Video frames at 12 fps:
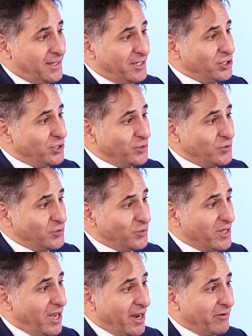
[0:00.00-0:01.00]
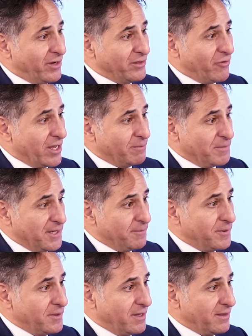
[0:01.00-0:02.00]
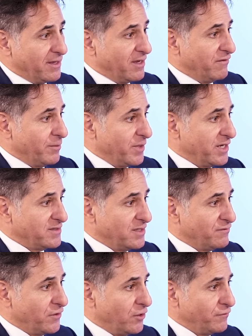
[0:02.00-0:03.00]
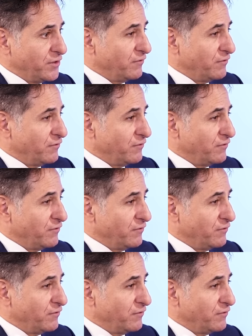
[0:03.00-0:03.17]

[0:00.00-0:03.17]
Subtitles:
issues with hiring the right people. I think everybody's involved.